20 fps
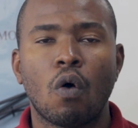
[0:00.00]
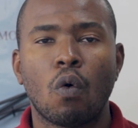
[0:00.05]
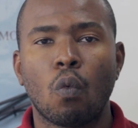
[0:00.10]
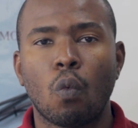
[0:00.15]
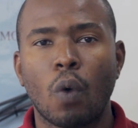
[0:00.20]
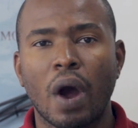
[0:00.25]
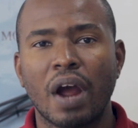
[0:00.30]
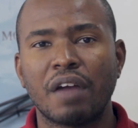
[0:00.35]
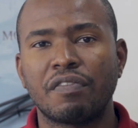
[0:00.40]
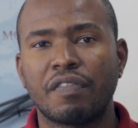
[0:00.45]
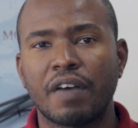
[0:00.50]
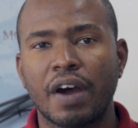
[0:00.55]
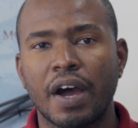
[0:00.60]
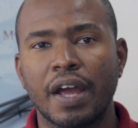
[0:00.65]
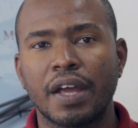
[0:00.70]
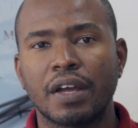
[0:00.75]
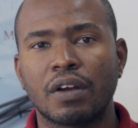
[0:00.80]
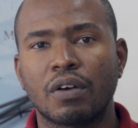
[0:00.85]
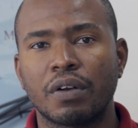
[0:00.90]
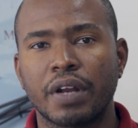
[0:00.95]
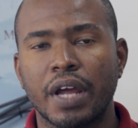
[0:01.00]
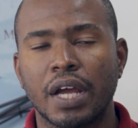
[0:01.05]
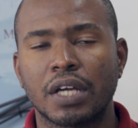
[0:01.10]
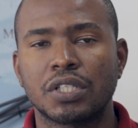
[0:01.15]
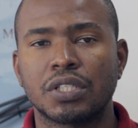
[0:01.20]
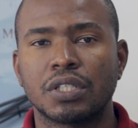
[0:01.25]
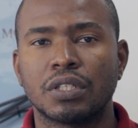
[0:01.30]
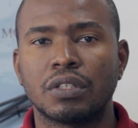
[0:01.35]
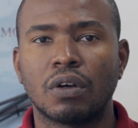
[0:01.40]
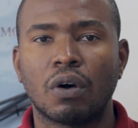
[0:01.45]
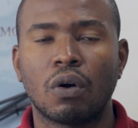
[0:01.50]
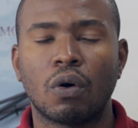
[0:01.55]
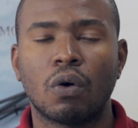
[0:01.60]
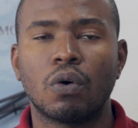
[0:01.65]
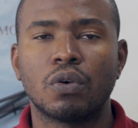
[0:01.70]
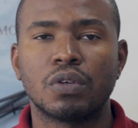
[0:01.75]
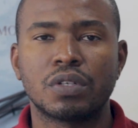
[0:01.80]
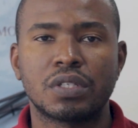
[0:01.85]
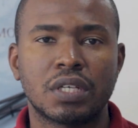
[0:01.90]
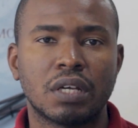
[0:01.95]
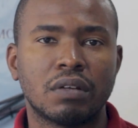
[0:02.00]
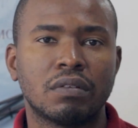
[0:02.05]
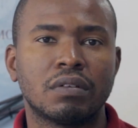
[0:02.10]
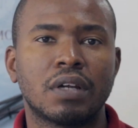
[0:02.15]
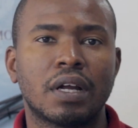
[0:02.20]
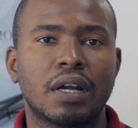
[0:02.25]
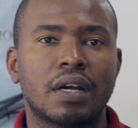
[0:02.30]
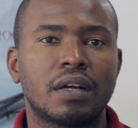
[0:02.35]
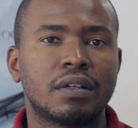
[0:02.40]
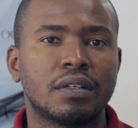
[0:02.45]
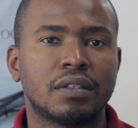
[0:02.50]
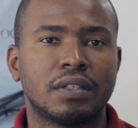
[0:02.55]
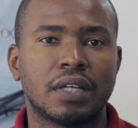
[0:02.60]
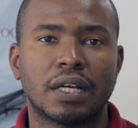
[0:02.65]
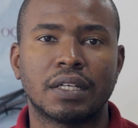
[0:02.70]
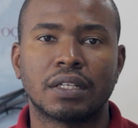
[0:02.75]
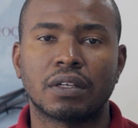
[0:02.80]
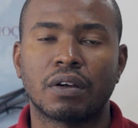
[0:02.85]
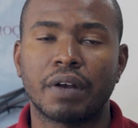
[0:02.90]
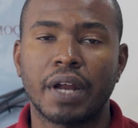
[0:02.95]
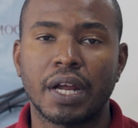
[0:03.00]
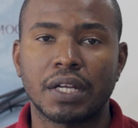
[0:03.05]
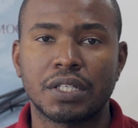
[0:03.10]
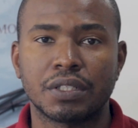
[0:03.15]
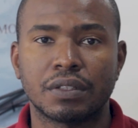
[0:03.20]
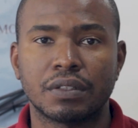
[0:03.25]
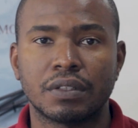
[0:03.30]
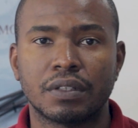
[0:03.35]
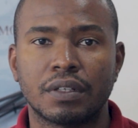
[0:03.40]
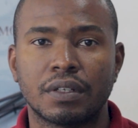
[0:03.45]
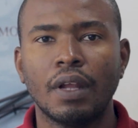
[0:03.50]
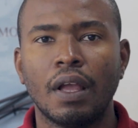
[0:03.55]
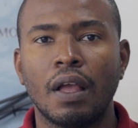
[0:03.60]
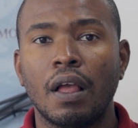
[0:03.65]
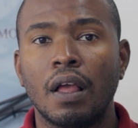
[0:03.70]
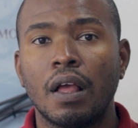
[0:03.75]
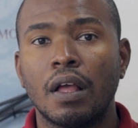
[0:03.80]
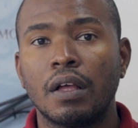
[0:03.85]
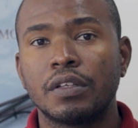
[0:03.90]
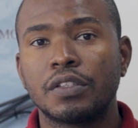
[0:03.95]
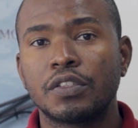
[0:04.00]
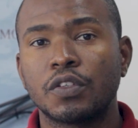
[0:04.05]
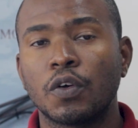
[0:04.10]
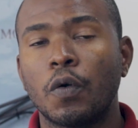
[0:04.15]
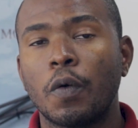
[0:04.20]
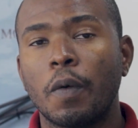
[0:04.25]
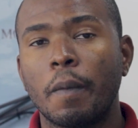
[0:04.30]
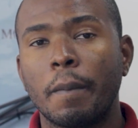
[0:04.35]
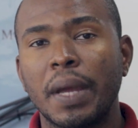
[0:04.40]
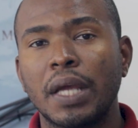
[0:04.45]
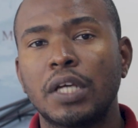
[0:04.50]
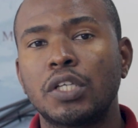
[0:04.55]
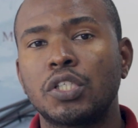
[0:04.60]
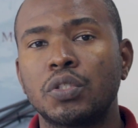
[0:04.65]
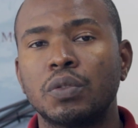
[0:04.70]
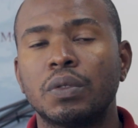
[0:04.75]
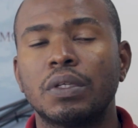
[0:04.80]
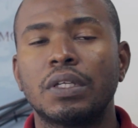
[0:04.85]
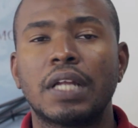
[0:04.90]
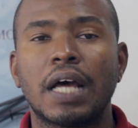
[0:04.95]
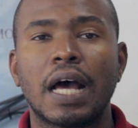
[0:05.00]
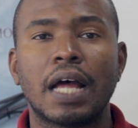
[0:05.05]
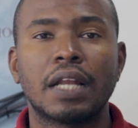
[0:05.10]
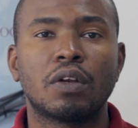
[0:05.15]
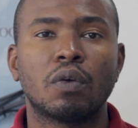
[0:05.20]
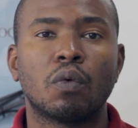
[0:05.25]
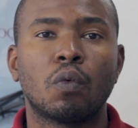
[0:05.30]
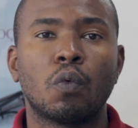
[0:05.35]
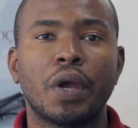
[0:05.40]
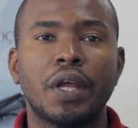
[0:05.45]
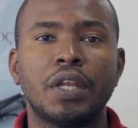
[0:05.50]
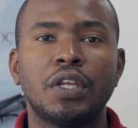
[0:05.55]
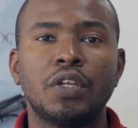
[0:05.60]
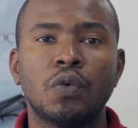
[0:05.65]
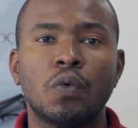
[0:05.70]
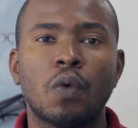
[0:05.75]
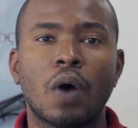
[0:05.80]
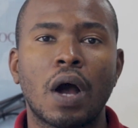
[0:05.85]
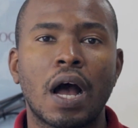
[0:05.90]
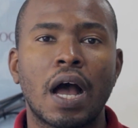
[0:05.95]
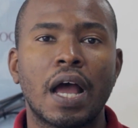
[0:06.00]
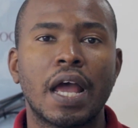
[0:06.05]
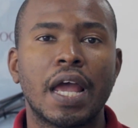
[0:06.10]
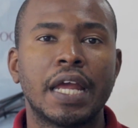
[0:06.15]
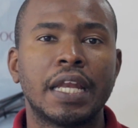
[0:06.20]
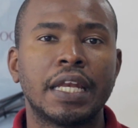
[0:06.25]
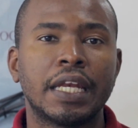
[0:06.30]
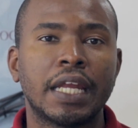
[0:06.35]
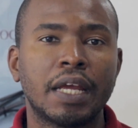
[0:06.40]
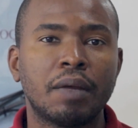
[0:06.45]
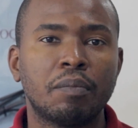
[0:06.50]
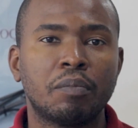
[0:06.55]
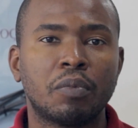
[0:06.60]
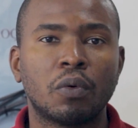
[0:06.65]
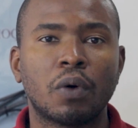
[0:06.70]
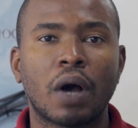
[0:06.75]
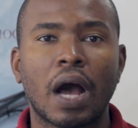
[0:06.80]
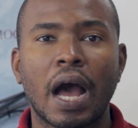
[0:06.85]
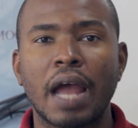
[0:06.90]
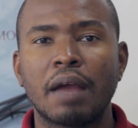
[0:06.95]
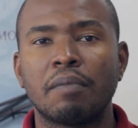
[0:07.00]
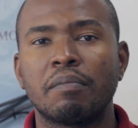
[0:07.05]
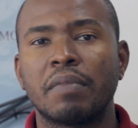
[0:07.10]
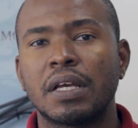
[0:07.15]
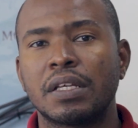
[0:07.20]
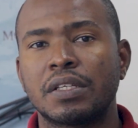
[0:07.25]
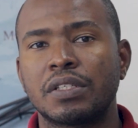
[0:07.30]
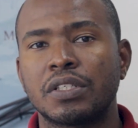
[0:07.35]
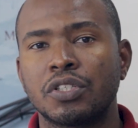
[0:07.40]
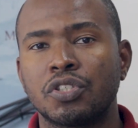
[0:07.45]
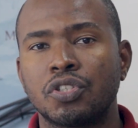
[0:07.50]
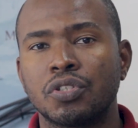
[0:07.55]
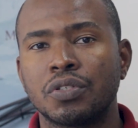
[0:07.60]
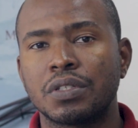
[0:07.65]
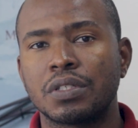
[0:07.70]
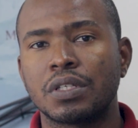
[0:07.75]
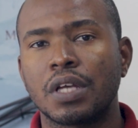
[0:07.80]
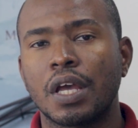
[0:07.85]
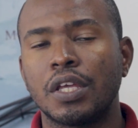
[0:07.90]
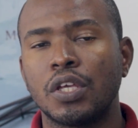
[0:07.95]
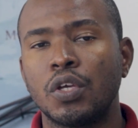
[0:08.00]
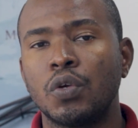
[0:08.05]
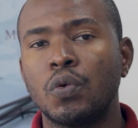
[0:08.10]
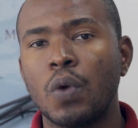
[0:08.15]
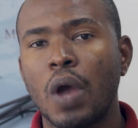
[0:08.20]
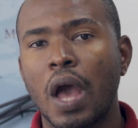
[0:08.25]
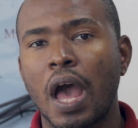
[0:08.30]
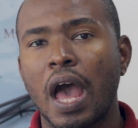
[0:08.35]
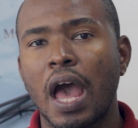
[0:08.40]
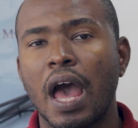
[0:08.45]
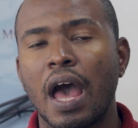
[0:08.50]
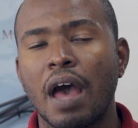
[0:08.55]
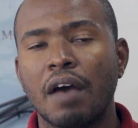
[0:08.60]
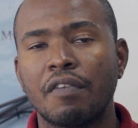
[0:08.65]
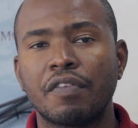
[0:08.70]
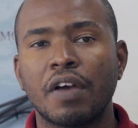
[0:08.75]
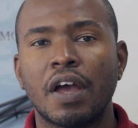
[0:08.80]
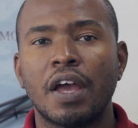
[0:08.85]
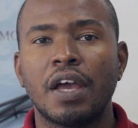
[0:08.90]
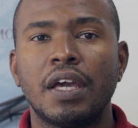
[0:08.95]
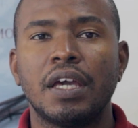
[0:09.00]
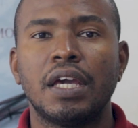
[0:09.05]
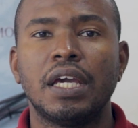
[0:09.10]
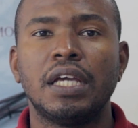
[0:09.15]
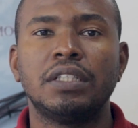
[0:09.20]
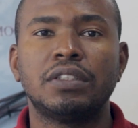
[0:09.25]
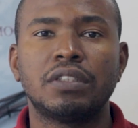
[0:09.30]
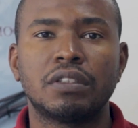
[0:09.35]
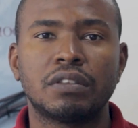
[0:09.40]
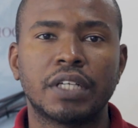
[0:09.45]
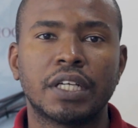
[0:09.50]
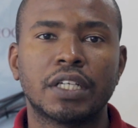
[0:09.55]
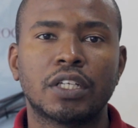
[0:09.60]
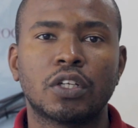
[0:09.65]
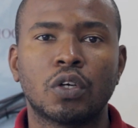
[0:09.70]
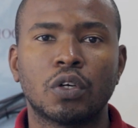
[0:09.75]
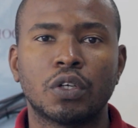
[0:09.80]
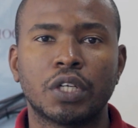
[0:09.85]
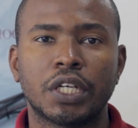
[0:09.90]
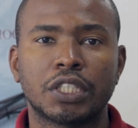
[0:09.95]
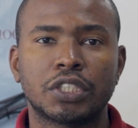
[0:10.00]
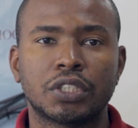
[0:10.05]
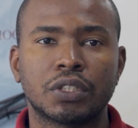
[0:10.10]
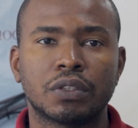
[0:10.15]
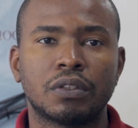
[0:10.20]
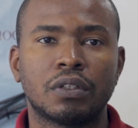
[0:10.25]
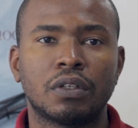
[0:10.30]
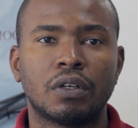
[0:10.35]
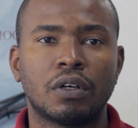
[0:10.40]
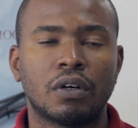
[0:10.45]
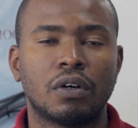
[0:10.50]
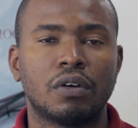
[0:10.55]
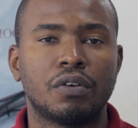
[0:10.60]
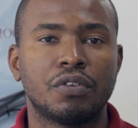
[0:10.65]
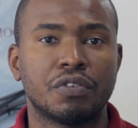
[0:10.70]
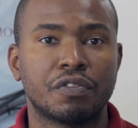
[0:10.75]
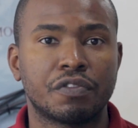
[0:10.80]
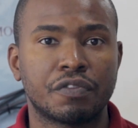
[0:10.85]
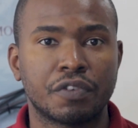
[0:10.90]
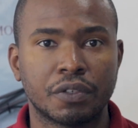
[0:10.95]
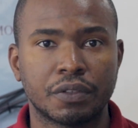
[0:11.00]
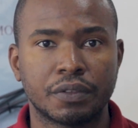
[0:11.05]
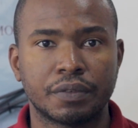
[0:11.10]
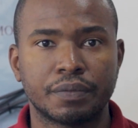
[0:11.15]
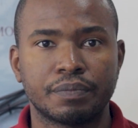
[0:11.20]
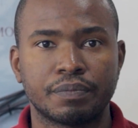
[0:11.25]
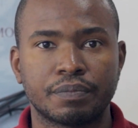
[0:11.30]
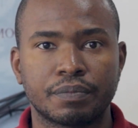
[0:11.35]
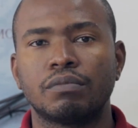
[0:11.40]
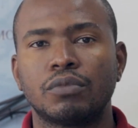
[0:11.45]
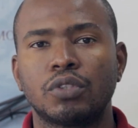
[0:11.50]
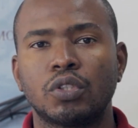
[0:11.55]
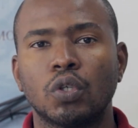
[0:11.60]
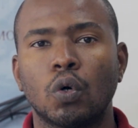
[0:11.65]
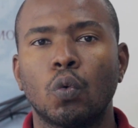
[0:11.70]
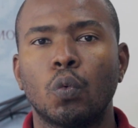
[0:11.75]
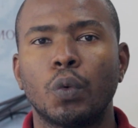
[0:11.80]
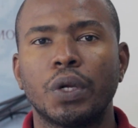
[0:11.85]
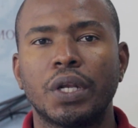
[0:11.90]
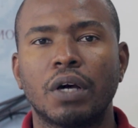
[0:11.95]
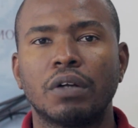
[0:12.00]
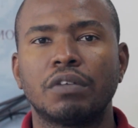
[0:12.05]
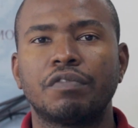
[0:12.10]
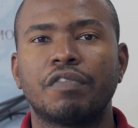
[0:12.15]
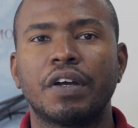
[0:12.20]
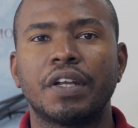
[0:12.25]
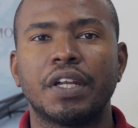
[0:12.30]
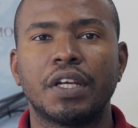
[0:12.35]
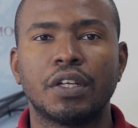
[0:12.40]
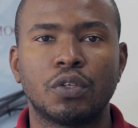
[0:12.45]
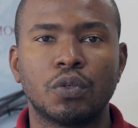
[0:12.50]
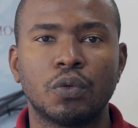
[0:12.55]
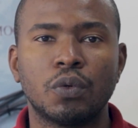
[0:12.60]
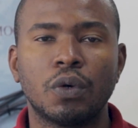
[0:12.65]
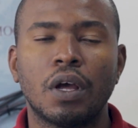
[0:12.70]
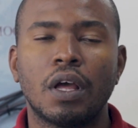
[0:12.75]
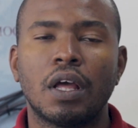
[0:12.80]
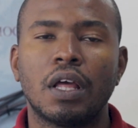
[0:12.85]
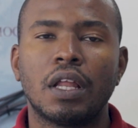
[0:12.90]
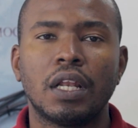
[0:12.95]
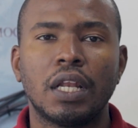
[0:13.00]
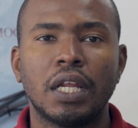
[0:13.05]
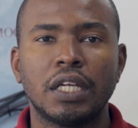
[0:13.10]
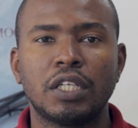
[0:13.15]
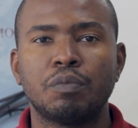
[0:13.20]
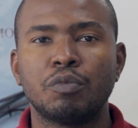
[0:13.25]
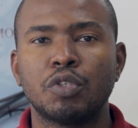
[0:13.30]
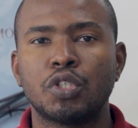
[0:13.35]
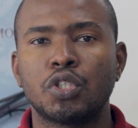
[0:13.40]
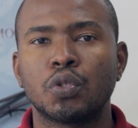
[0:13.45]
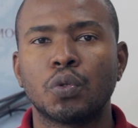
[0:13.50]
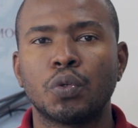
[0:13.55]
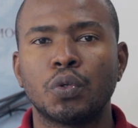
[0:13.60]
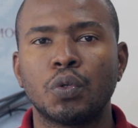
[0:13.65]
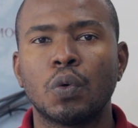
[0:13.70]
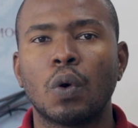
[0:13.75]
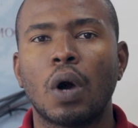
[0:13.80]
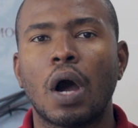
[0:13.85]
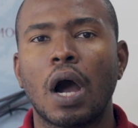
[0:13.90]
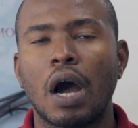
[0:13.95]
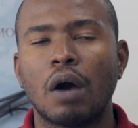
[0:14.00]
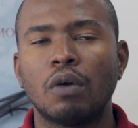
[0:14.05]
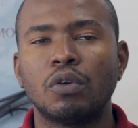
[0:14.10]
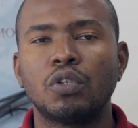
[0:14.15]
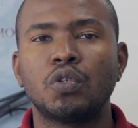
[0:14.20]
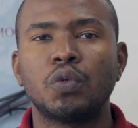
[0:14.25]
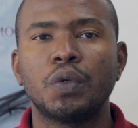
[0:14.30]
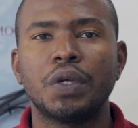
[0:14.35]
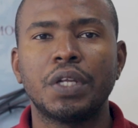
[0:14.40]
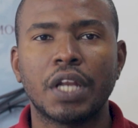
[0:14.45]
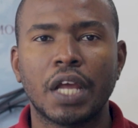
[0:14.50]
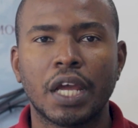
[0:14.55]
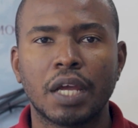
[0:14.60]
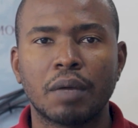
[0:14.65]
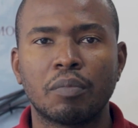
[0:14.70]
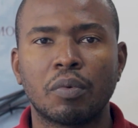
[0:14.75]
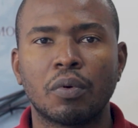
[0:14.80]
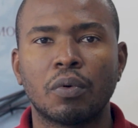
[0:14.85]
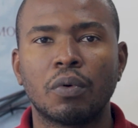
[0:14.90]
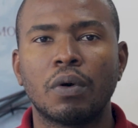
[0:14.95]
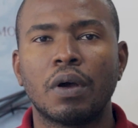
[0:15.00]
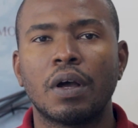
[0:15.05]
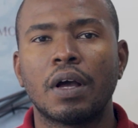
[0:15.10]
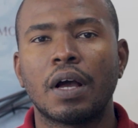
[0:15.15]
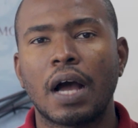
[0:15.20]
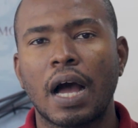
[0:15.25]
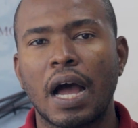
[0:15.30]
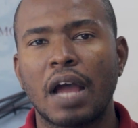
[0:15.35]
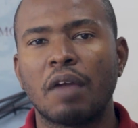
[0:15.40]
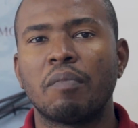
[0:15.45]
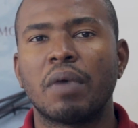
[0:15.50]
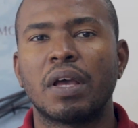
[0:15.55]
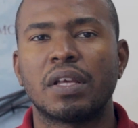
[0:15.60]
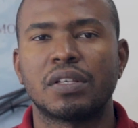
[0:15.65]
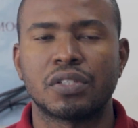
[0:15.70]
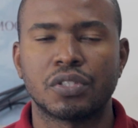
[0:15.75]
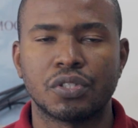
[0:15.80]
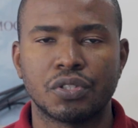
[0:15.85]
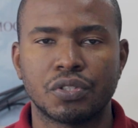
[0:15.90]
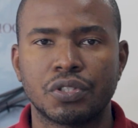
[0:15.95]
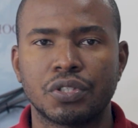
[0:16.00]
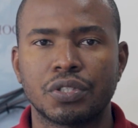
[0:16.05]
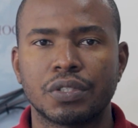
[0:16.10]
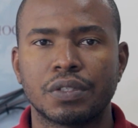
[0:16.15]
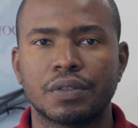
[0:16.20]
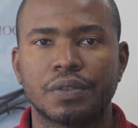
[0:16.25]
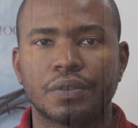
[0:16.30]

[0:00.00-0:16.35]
Wi-Fi connection or cellular data connection. So make sure that when you are enable iMessages, you have internet connection on your phone. So without further ado, let me show you how to enable iMessage.